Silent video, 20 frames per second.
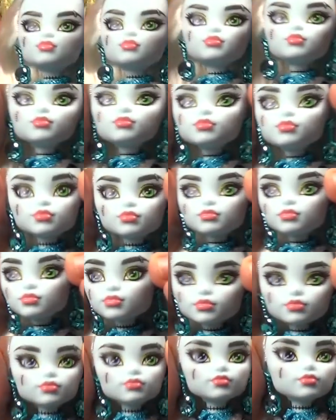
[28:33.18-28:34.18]
Frankie in
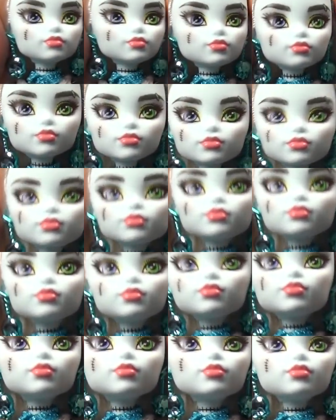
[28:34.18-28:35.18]
the
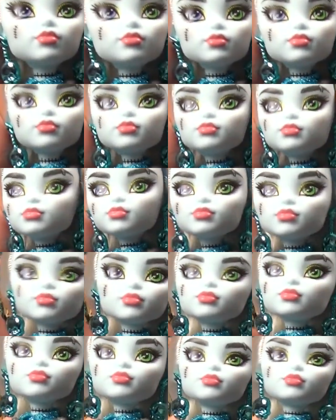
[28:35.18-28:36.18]
Honkature outfit.
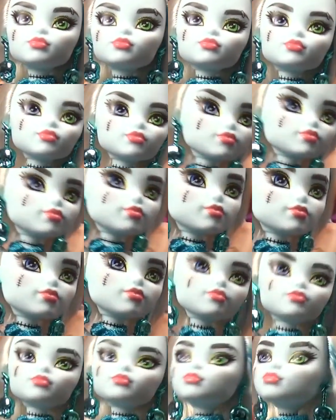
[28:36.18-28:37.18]
What
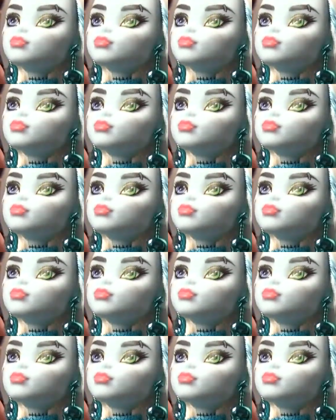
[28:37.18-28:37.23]
doesn't